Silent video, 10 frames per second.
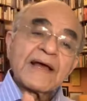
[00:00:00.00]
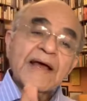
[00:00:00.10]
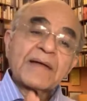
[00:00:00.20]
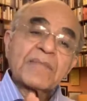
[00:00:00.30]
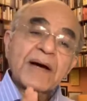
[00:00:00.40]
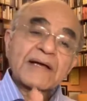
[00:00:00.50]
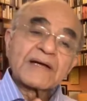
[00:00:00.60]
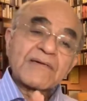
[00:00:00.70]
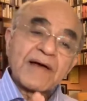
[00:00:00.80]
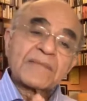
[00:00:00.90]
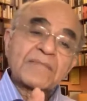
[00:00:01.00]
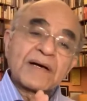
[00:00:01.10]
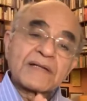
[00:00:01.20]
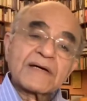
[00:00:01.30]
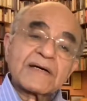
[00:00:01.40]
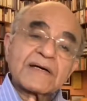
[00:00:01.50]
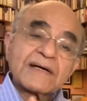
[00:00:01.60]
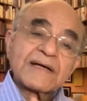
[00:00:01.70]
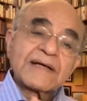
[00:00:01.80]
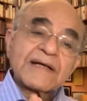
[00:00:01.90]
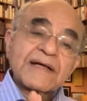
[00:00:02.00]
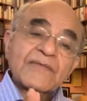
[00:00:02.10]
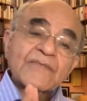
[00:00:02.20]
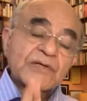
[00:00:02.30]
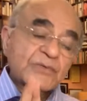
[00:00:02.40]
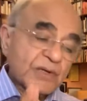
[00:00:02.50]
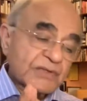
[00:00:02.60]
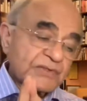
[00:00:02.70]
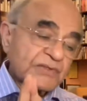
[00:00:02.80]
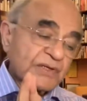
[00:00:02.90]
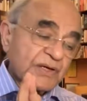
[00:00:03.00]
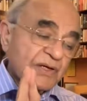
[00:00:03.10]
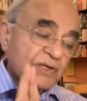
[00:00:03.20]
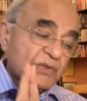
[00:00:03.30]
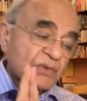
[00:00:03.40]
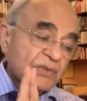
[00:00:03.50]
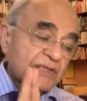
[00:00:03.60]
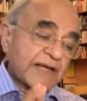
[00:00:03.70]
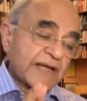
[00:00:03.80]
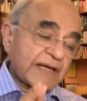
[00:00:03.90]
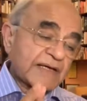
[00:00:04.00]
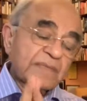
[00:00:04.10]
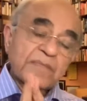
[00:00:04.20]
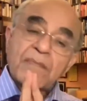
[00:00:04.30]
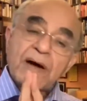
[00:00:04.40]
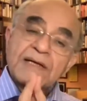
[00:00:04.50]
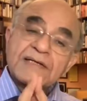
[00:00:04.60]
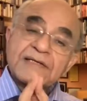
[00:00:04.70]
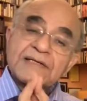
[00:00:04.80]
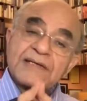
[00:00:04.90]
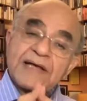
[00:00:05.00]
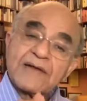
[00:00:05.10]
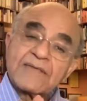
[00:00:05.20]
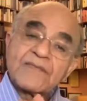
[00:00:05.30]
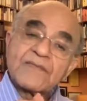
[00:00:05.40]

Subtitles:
and my grandmother, which was to take myself